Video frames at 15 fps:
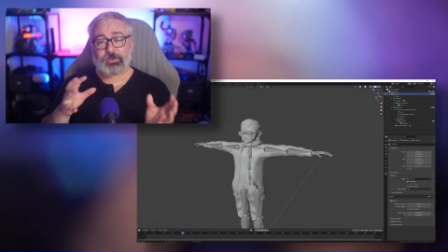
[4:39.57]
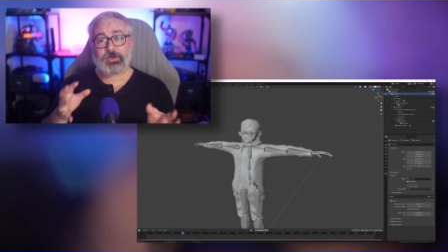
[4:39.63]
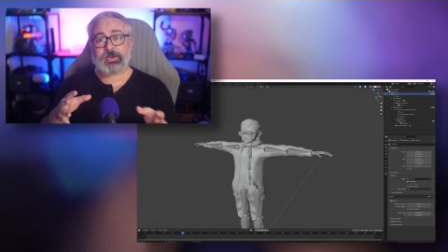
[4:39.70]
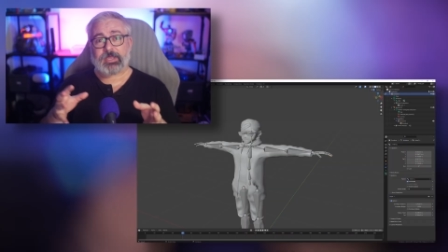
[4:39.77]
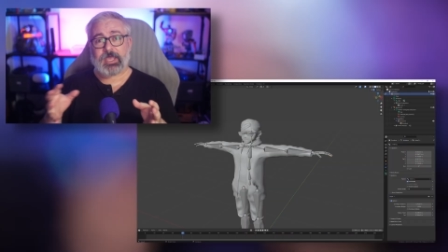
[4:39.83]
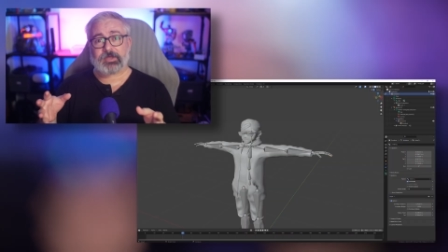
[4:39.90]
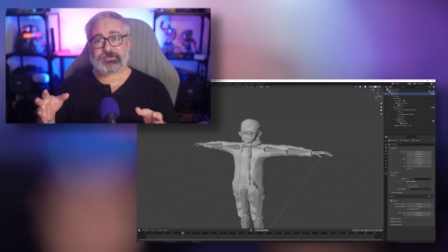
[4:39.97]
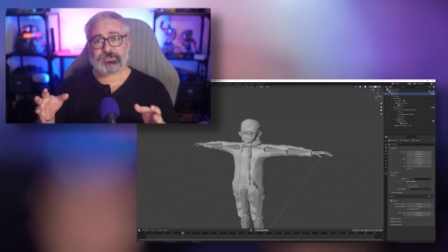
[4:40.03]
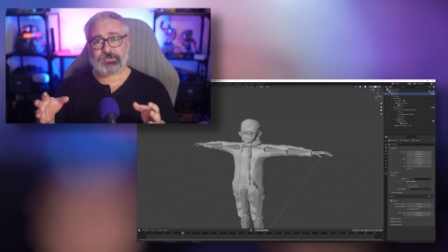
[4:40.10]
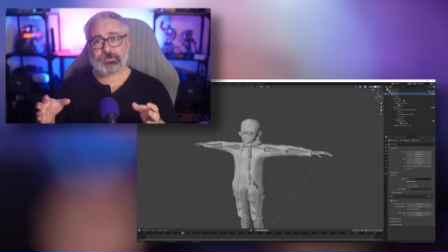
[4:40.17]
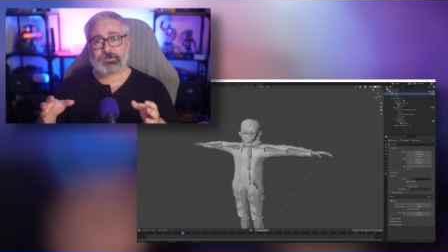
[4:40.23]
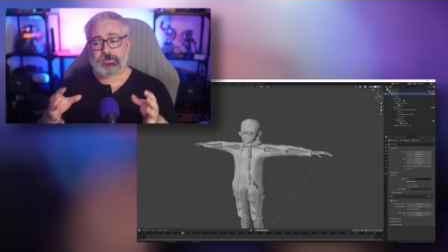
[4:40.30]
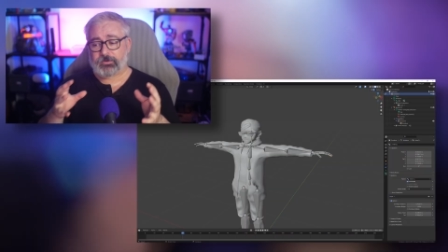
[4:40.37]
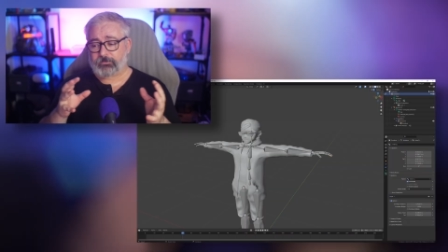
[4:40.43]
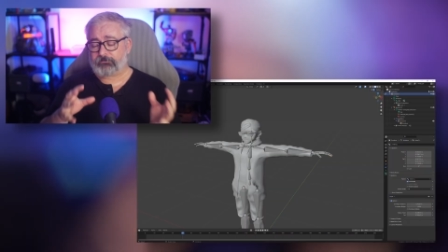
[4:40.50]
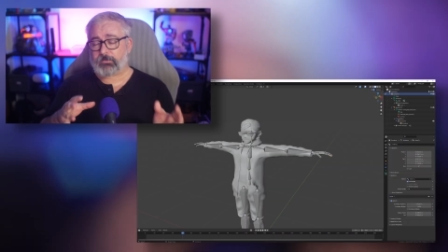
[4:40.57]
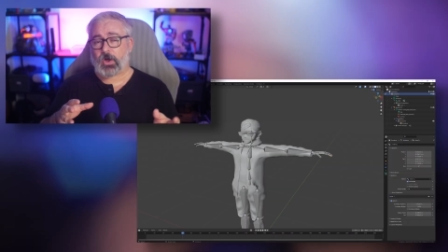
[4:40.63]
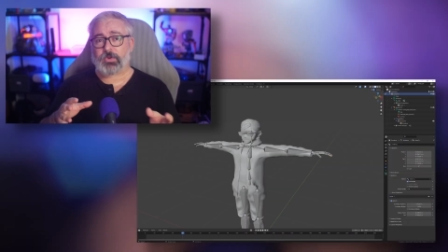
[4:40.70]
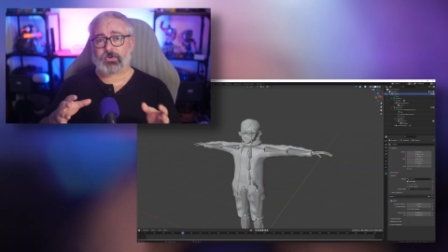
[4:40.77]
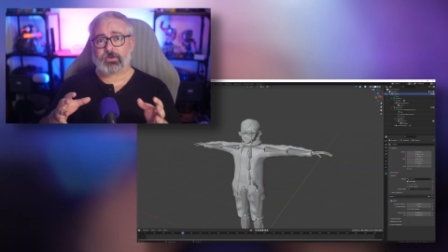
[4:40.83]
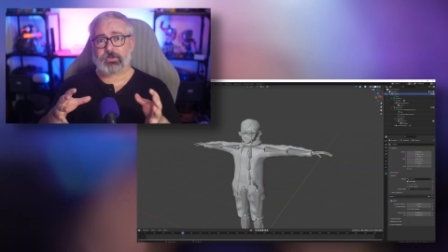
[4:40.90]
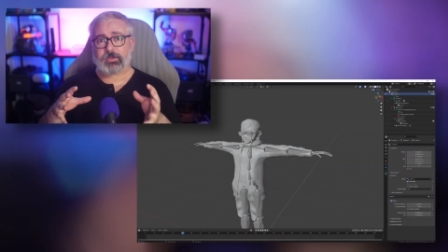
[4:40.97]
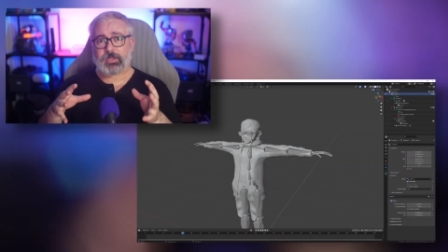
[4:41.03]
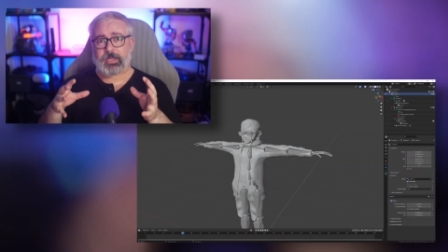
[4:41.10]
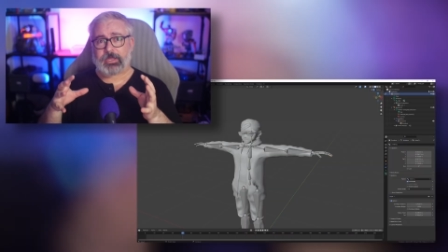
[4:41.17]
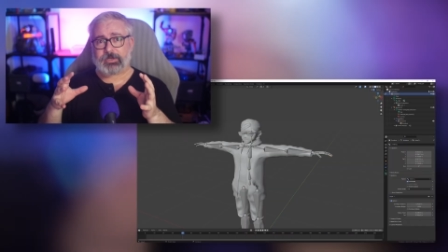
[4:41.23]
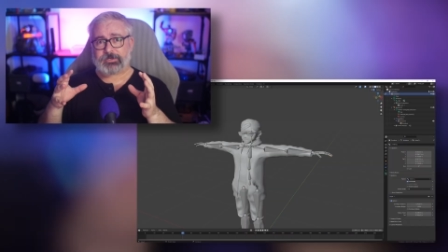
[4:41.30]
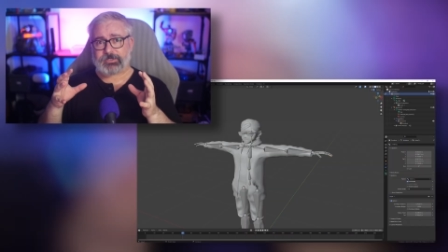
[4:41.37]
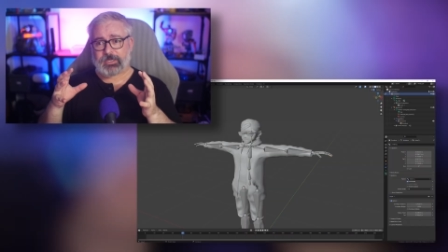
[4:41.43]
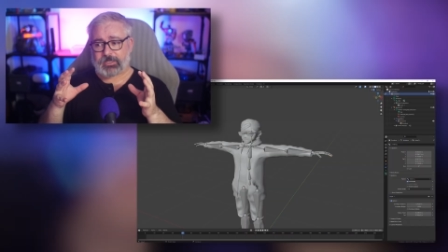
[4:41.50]
learning how to model
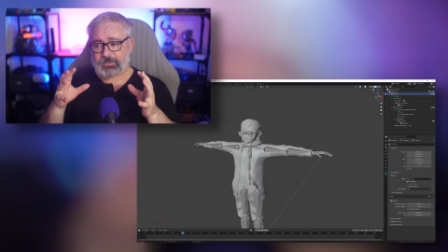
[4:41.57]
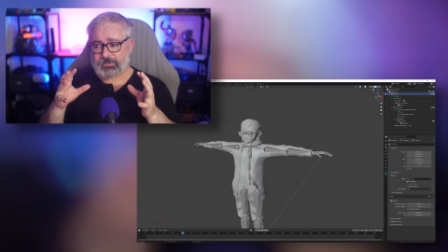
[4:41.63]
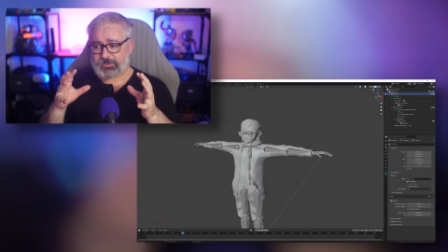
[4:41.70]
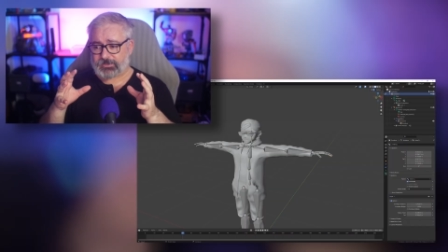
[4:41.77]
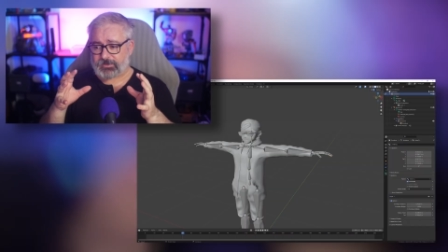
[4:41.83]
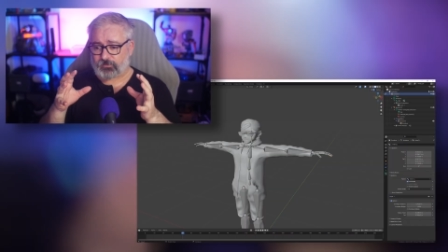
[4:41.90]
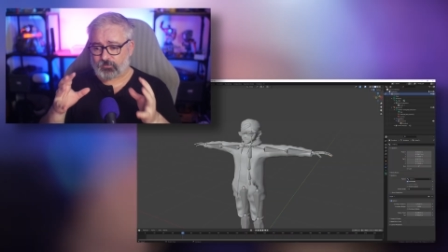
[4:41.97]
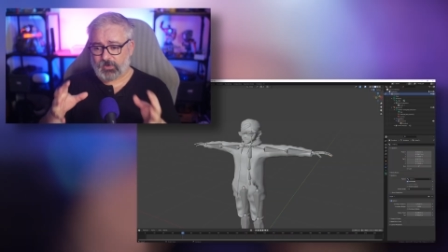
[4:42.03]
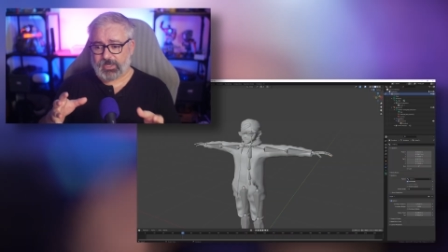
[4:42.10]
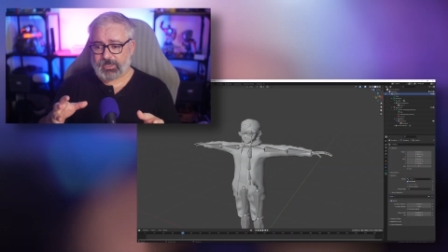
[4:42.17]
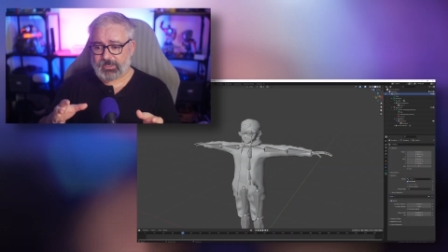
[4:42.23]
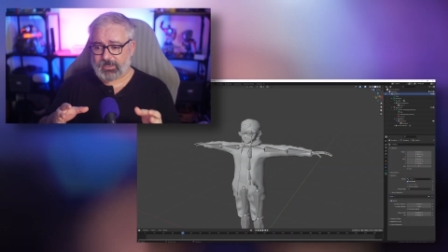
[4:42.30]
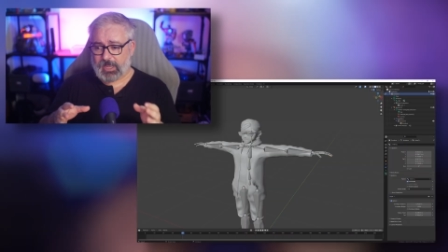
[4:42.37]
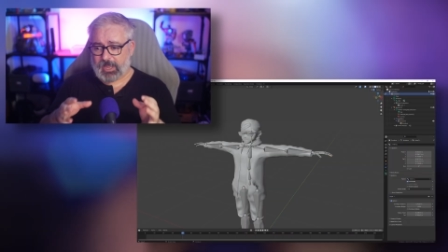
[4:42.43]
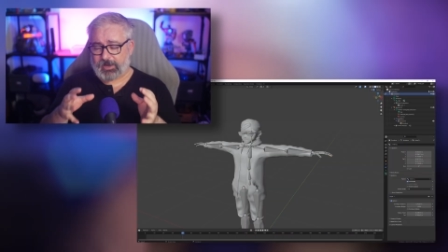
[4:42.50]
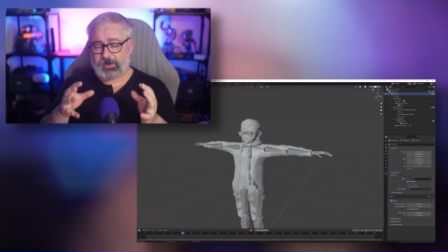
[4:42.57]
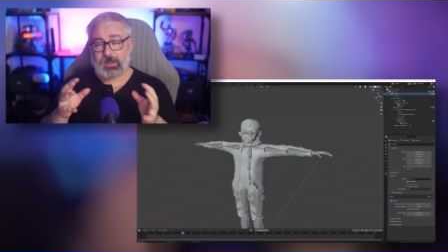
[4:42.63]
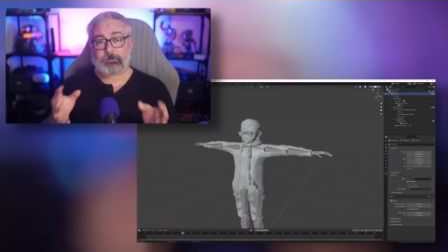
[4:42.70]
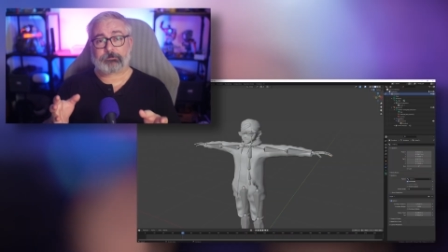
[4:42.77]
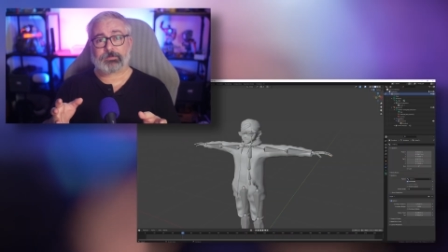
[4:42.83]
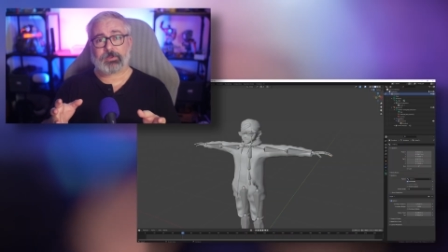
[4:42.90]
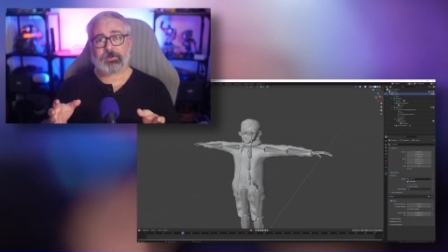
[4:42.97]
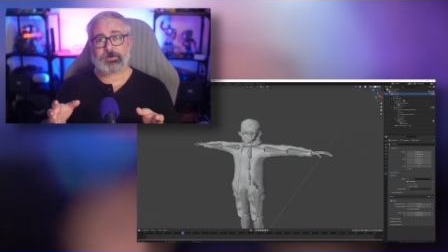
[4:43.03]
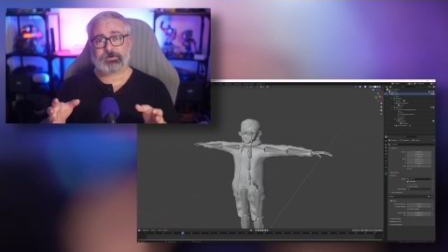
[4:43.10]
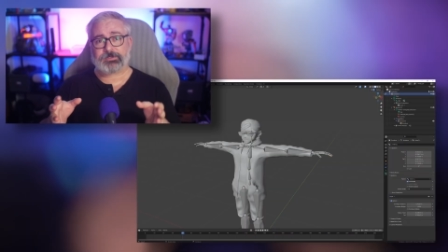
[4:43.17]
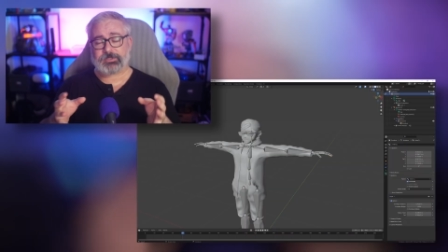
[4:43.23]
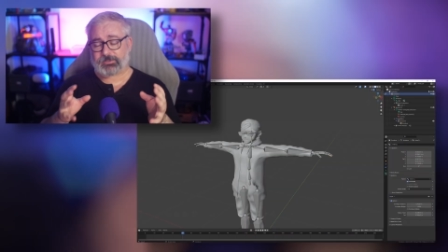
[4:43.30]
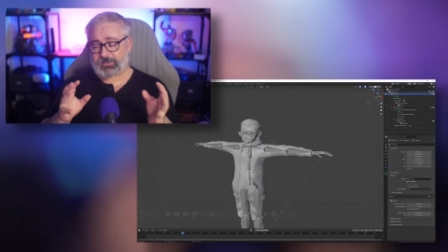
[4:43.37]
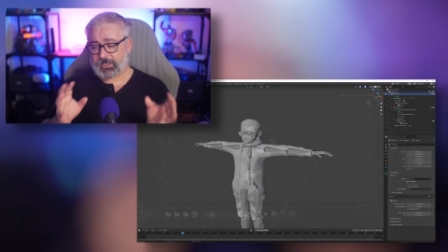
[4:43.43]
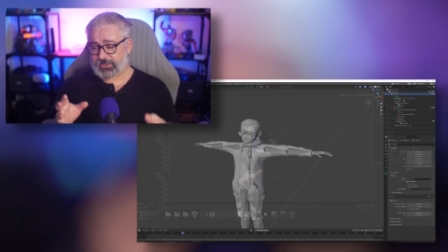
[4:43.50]
and rig and
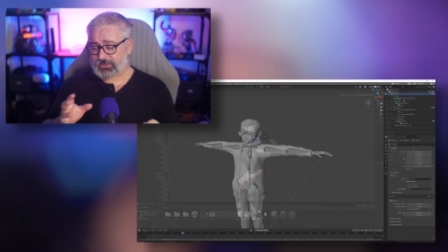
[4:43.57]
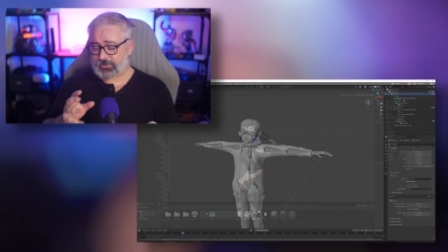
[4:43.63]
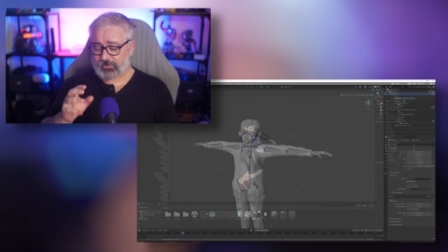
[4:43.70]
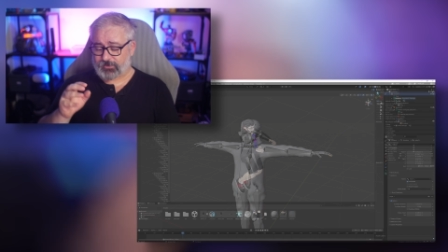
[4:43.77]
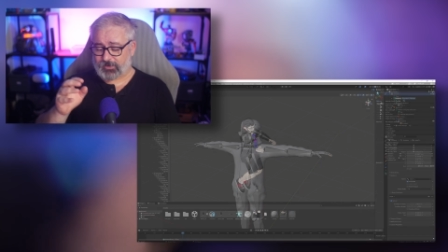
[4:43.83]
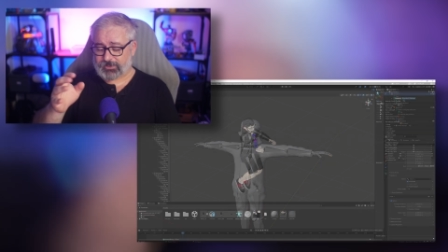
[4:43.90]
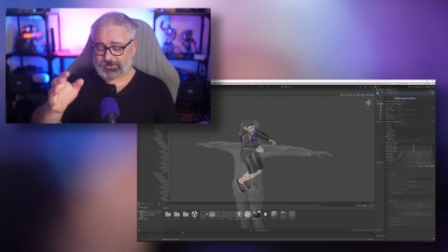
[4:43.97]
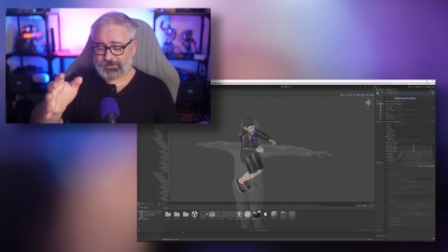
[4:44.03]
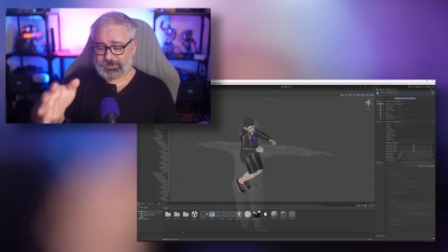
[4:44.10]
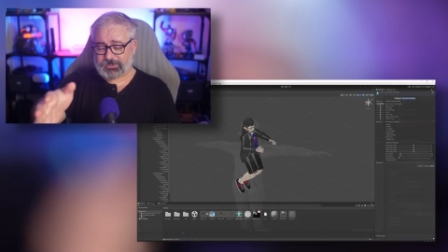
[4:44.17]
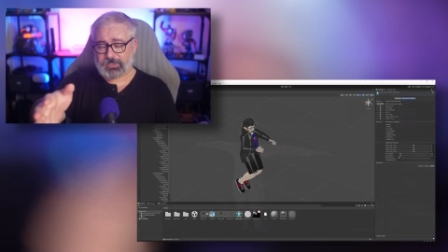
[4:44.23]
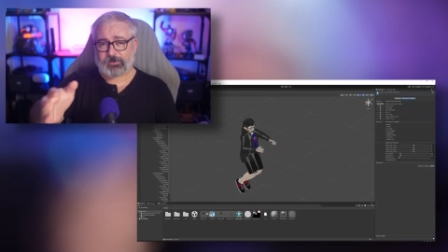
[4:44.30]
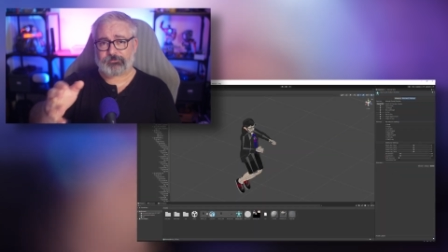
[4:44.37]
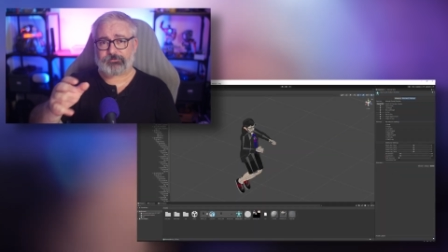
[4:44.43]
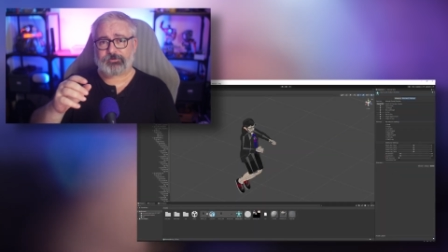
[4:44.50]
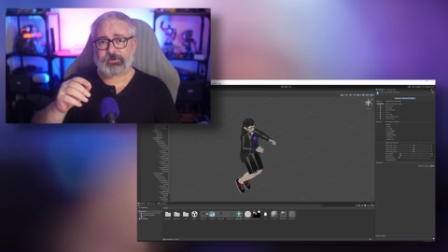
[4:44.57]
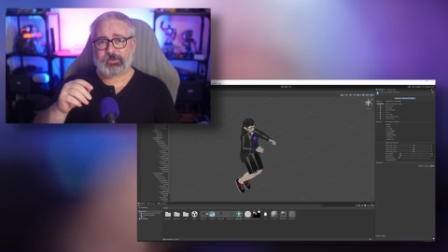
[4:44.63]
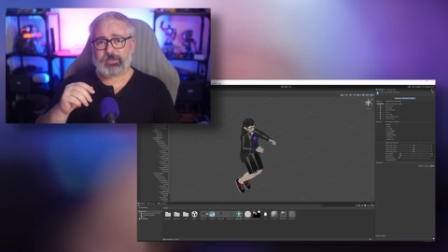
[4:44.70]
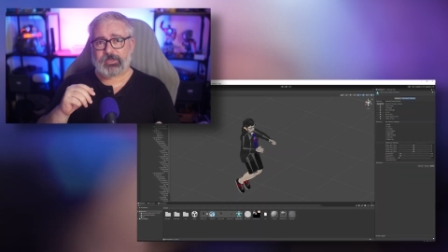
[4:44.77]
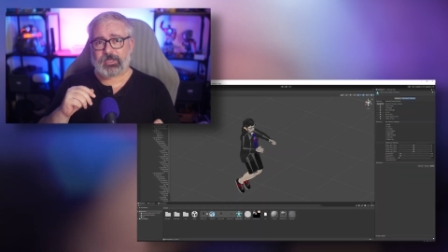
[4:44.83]
upload and texture and all that sort of stuff,